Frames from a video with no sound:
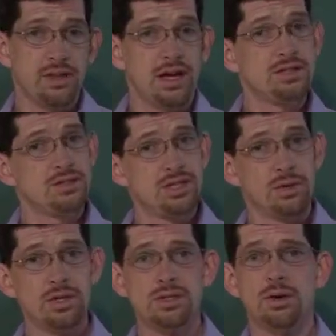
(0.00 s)
that's the
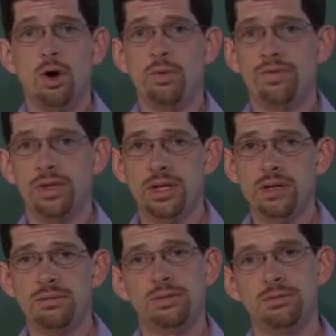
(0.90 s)
series.
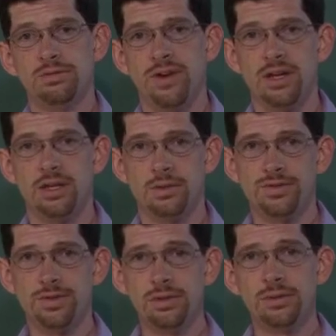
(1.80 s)
Hopefully you will find it
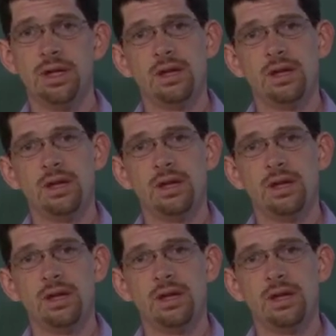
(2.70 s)
useful,